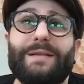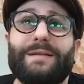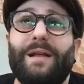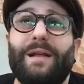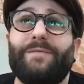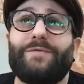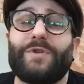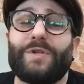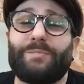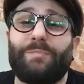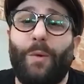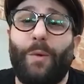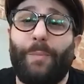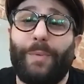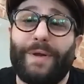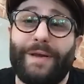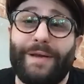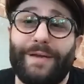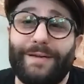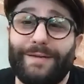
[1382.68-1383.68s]
love just
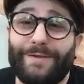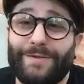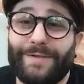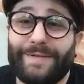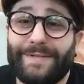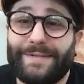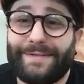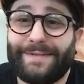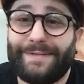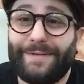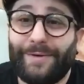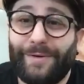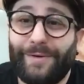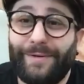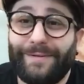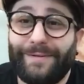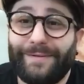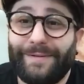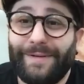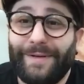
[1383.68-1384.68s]
popping in and just
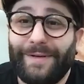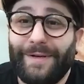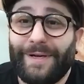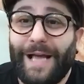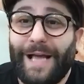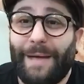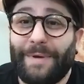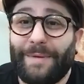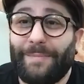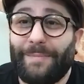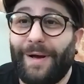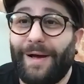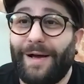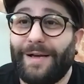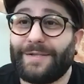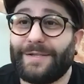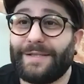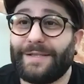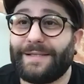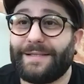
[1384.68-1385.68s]
coming
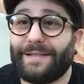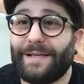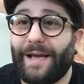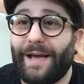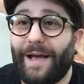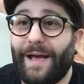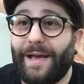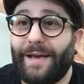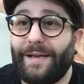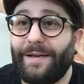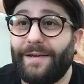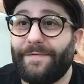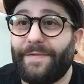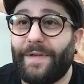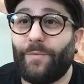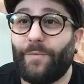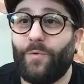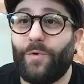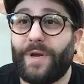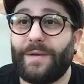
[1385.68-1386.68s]
past just to say hey. If
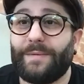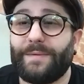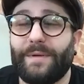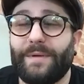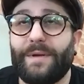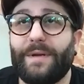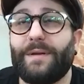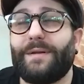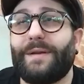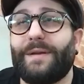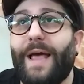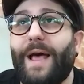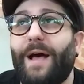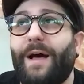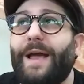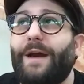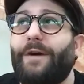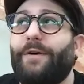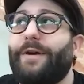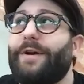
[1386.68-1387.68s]
they're walking to
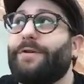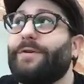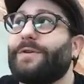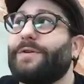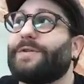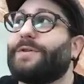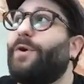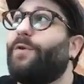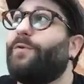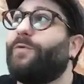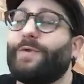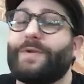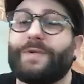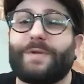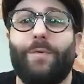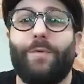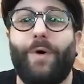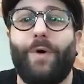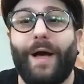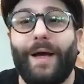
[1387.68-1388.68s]
our area itself is
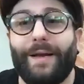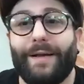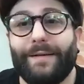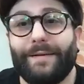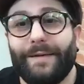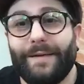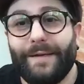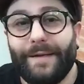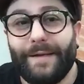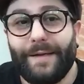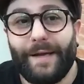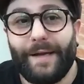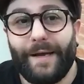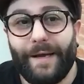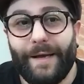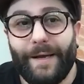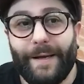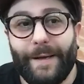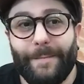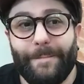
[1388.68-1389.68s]
quite
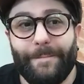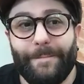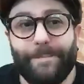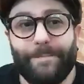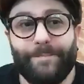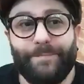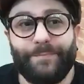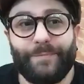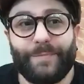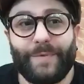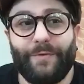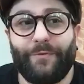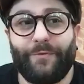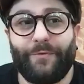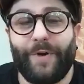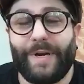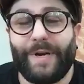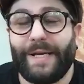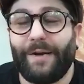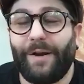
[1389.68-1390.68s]

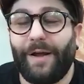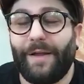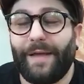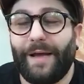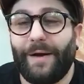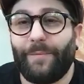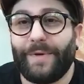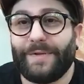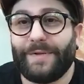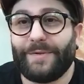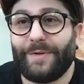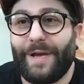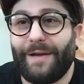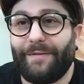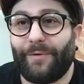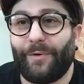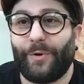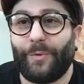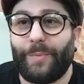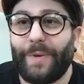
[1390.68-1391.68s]
friendly like that. We do
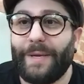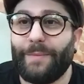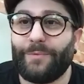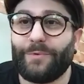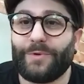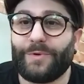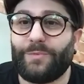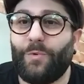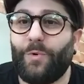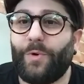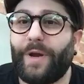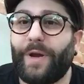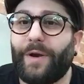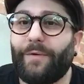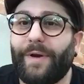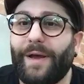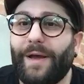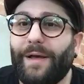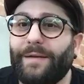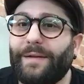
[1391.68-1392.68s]
have a lot of people just walking
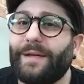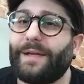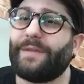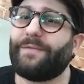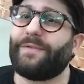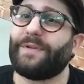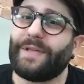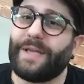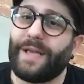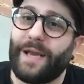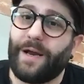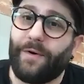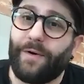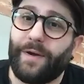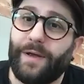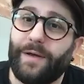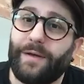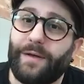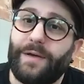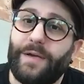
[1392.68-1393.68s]
around that live in the
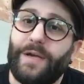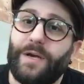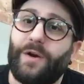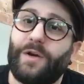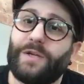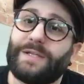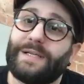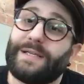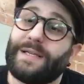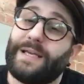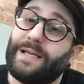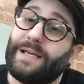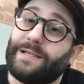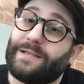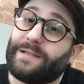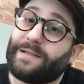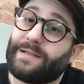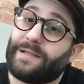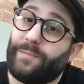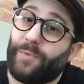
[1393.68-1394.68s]
area because it
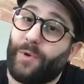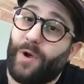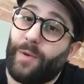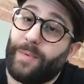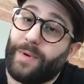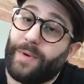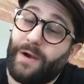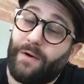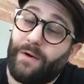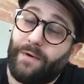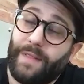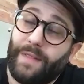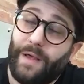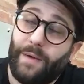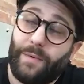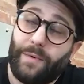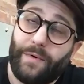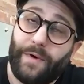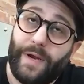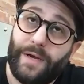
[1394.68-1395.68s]
is a suburban area
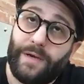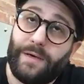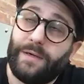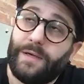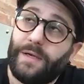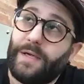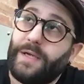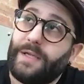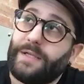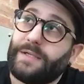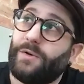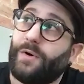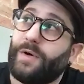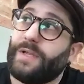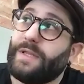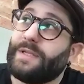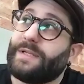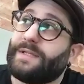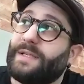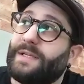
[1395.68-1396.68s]
that we're in. It's not
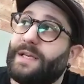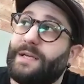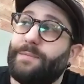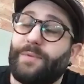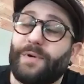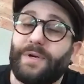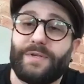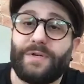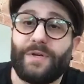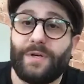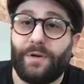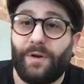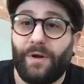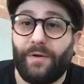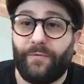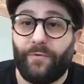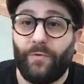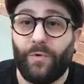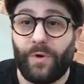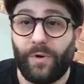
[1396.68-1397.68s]
in the city, but it's only
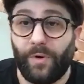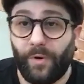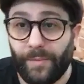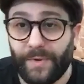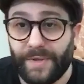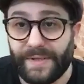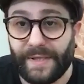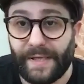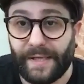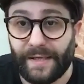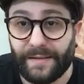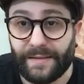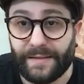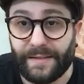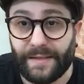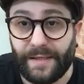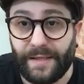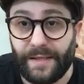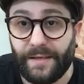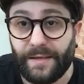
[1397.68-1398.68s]
4 kilometres out of the
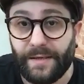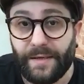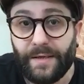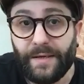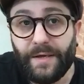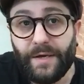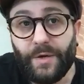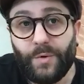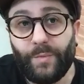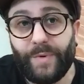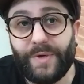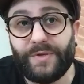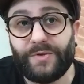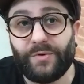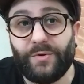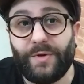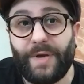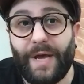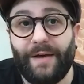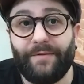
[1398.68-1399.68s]
city. We
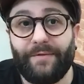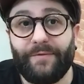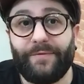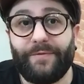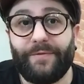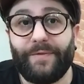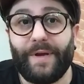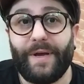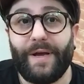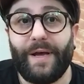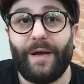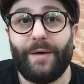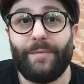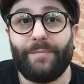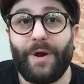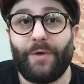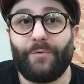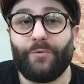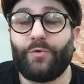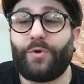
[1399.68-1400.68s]
do have
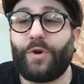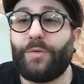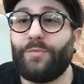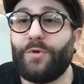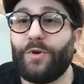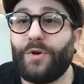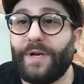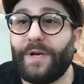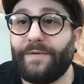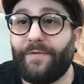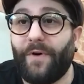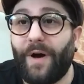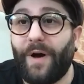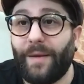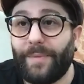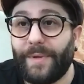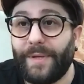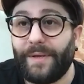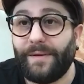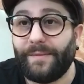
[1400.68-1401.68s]
a real community
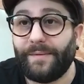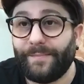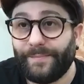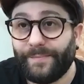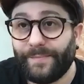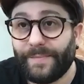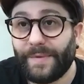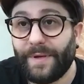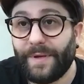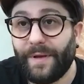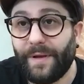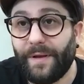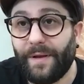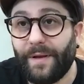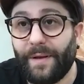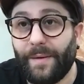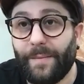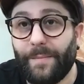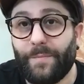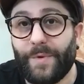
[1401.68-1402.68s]
vibe here,
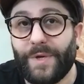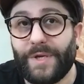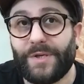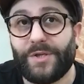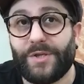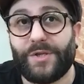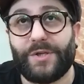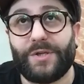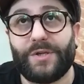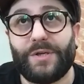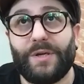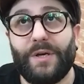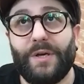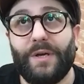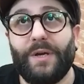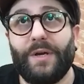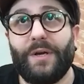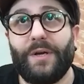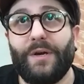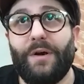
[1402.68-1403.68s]

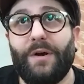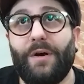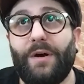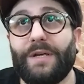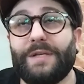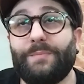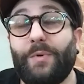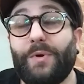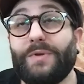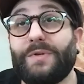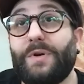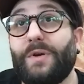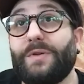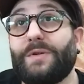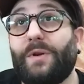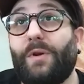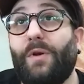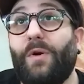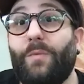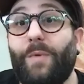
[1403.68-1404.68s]
which I suppose
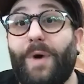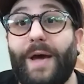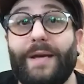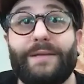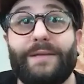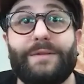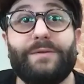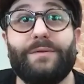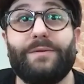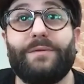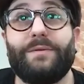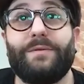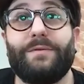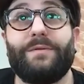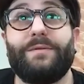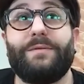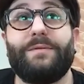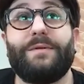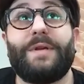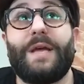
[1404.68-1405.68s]
goes a long way
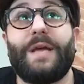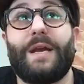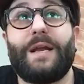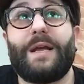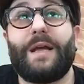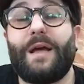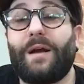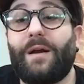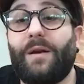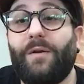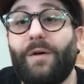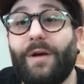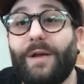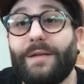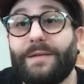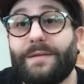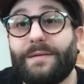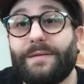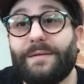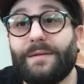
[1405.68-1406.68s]
to getting our
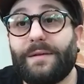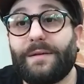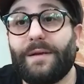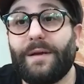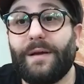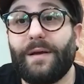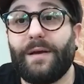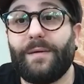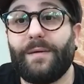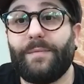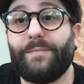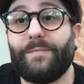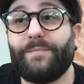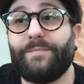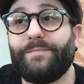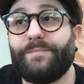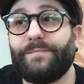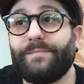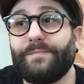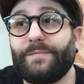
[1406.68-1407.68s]
clients
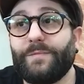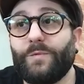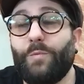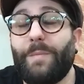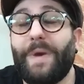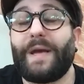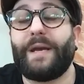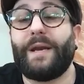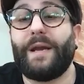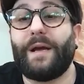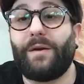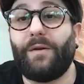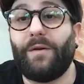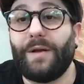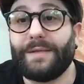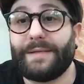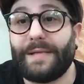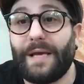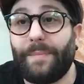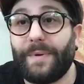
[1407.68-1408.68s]
or making our
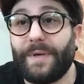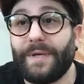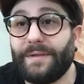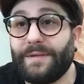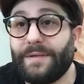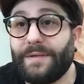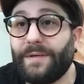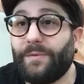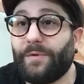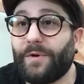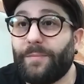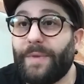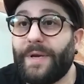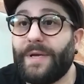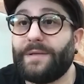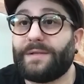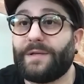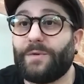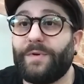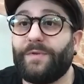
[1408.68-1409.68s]
clients happy. Do you know what I
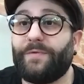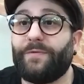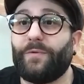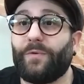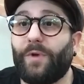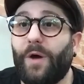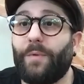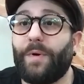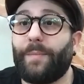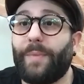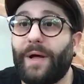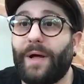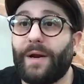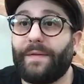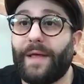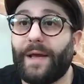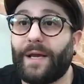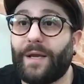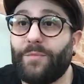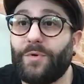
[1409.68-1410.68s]
mean? So we feel like we're part
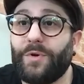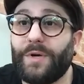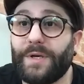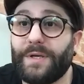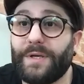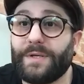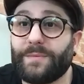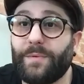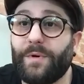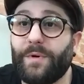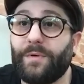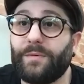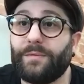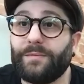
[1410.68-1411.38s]
of that community as well.